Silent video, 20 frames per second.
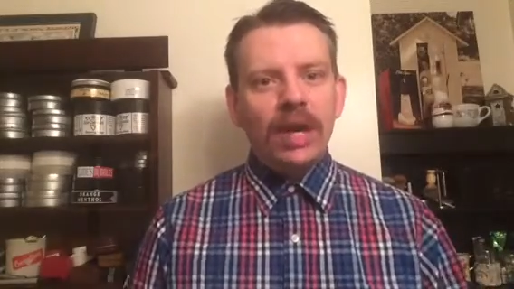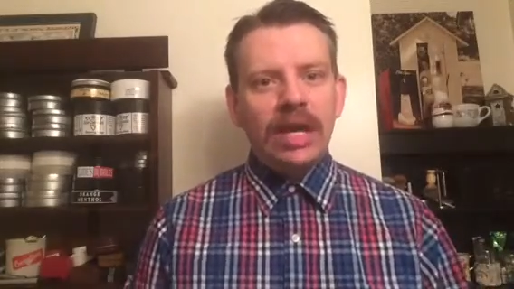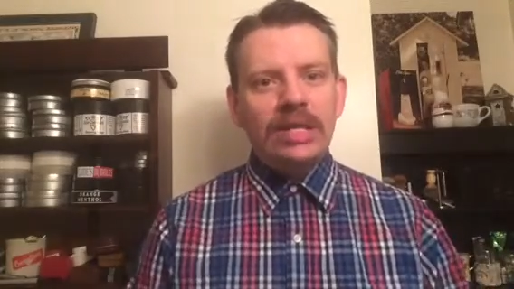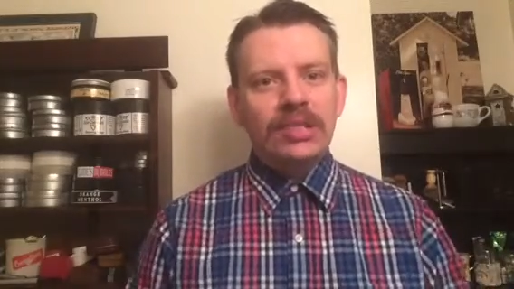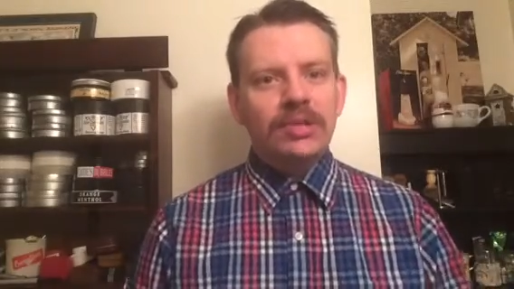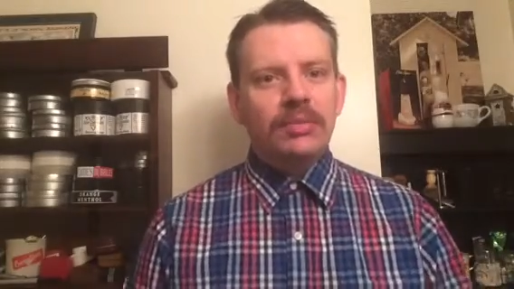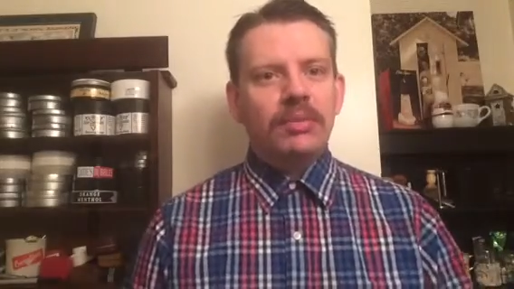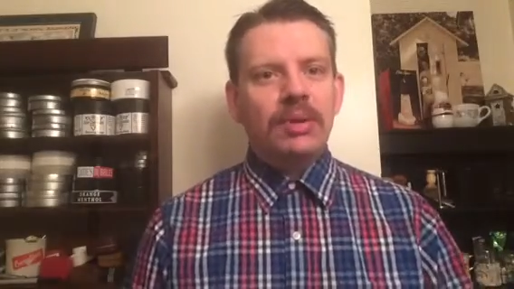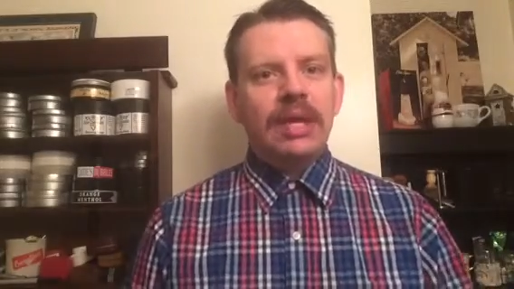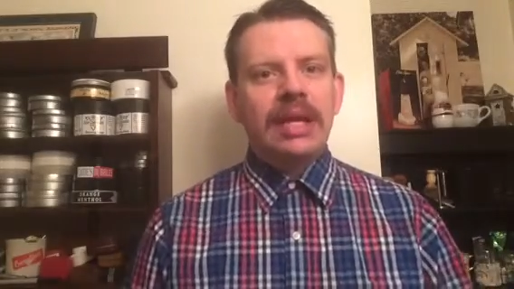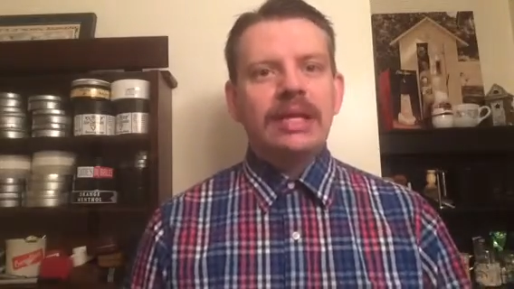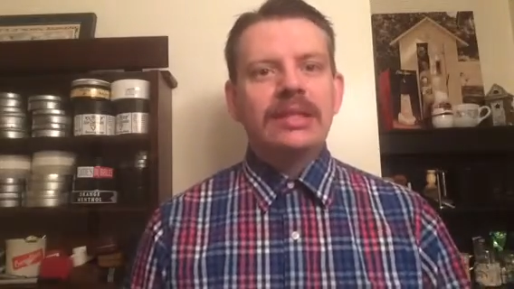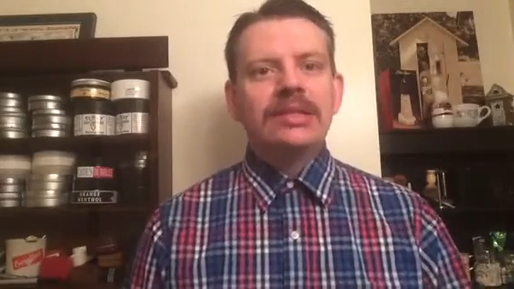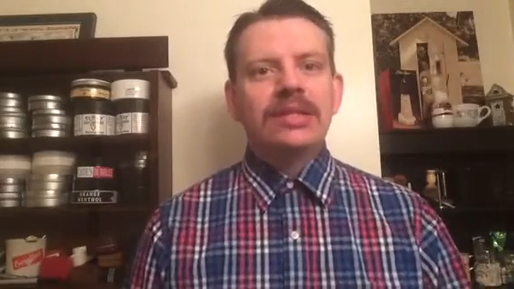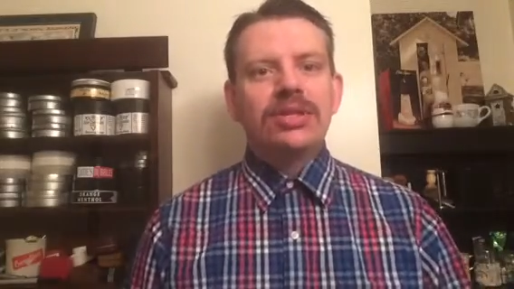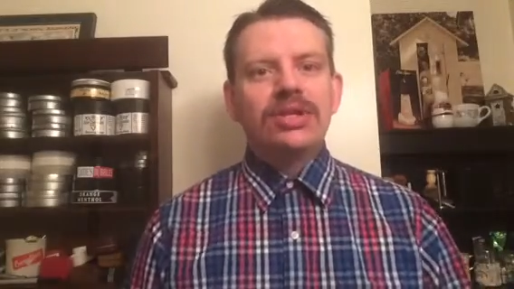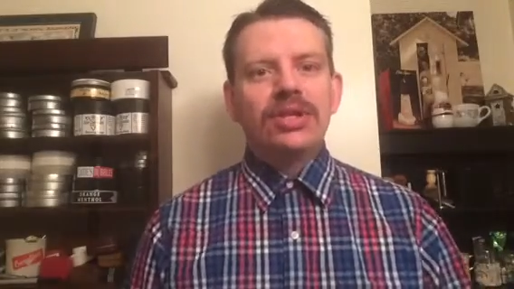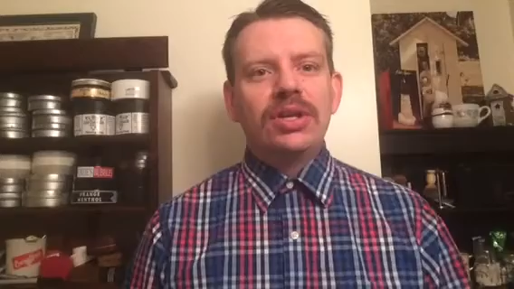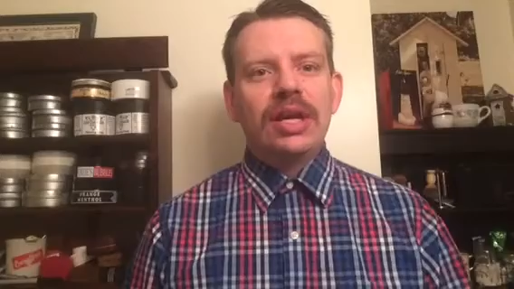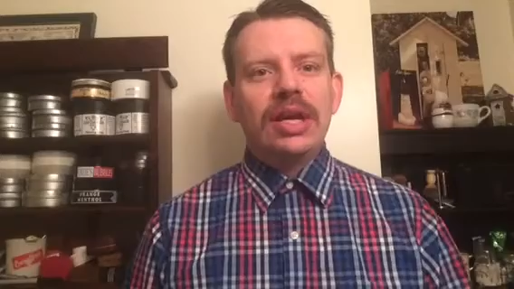razor
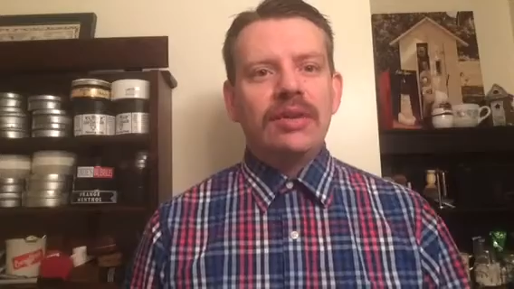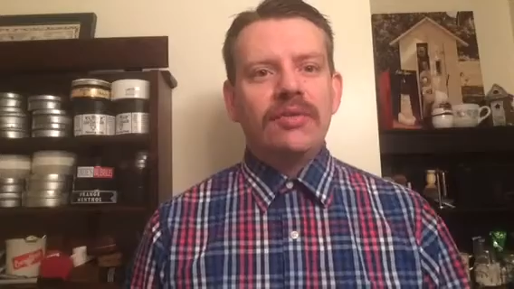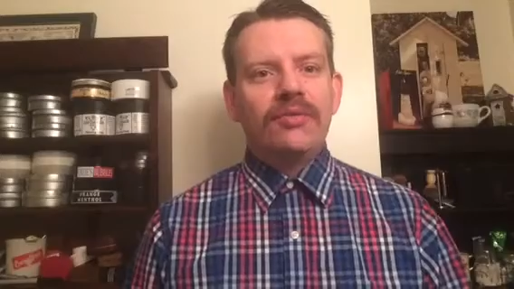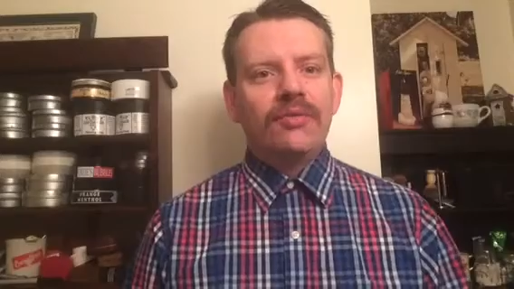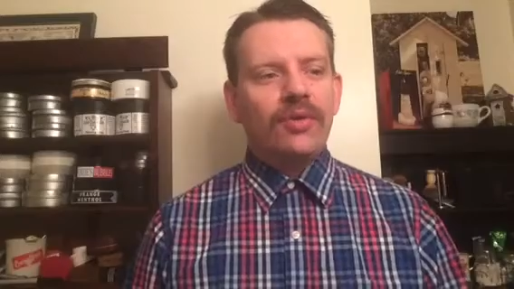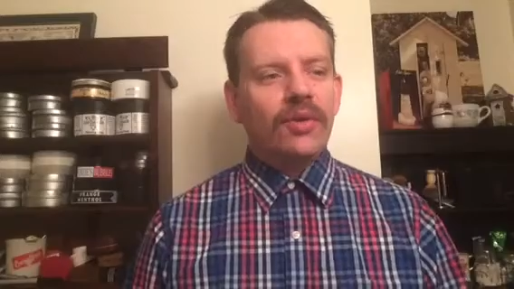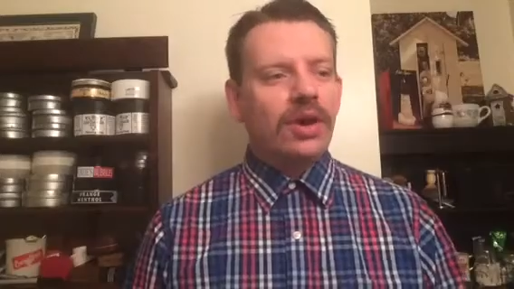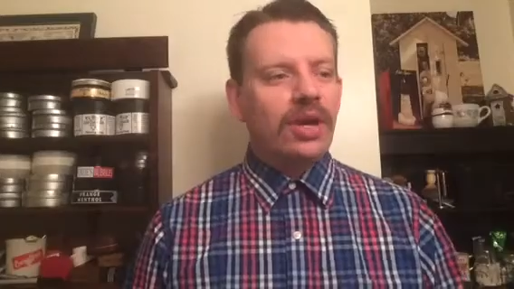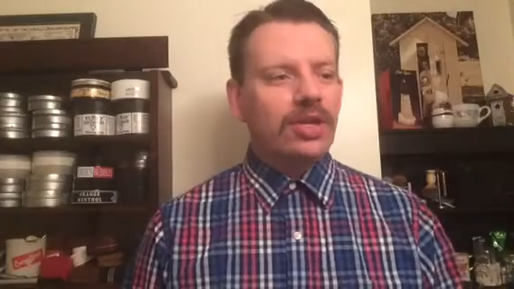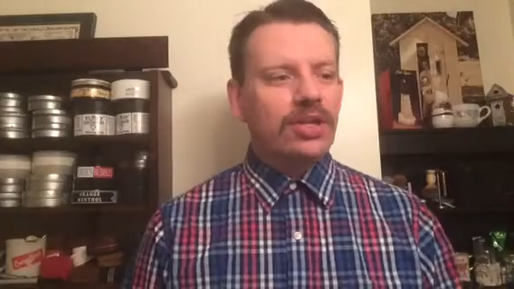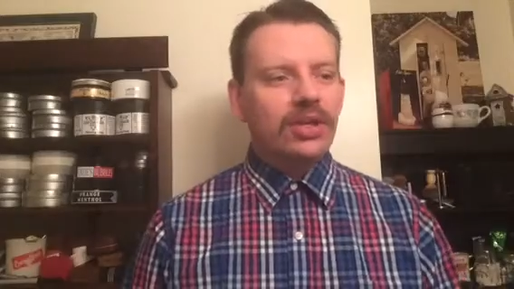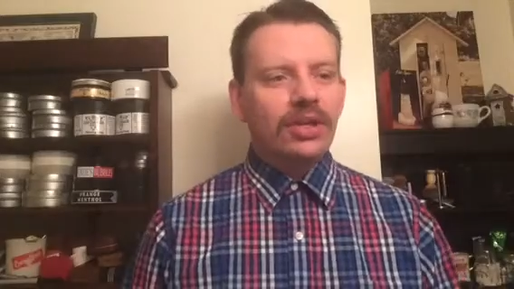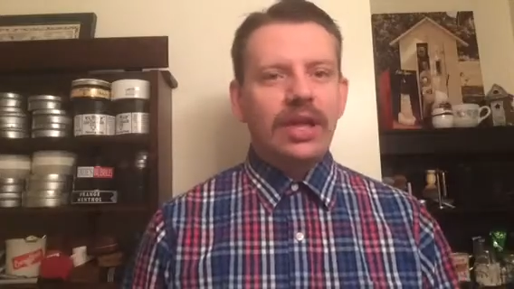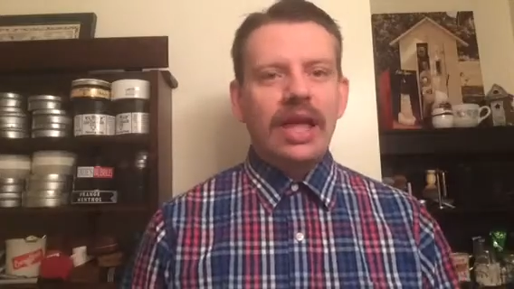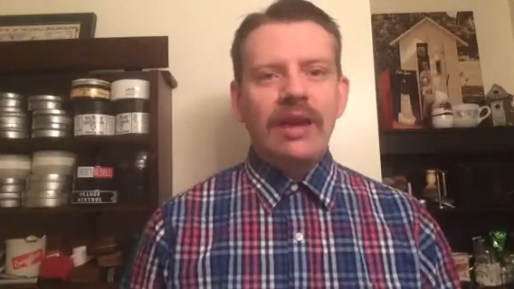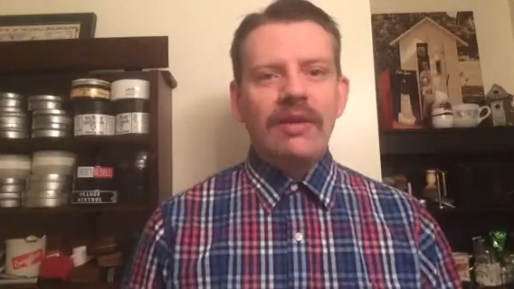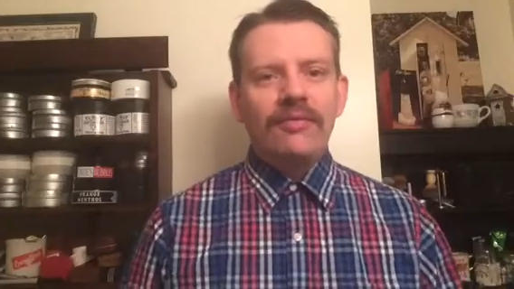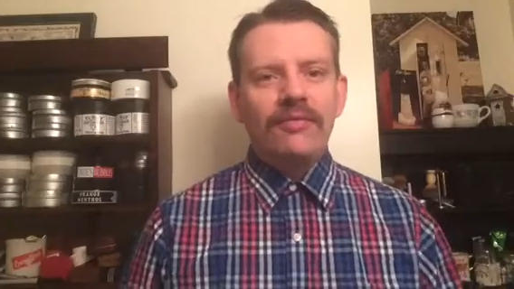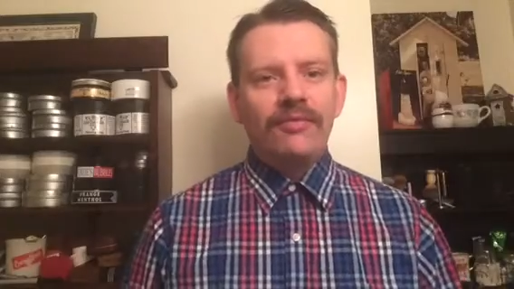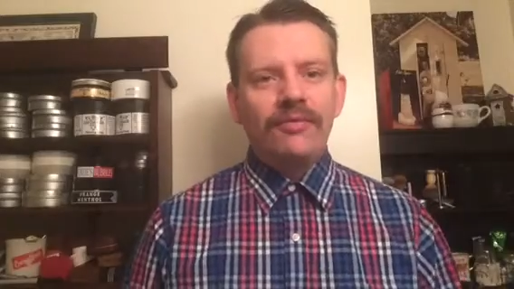blades that you get for a
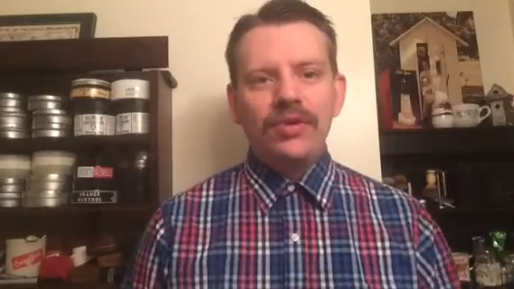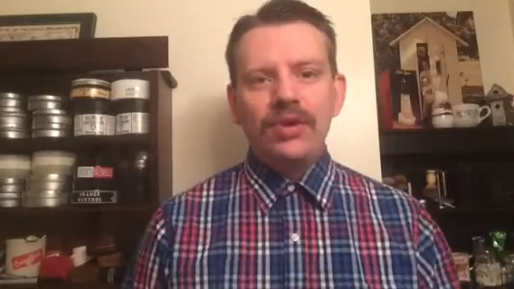Gillette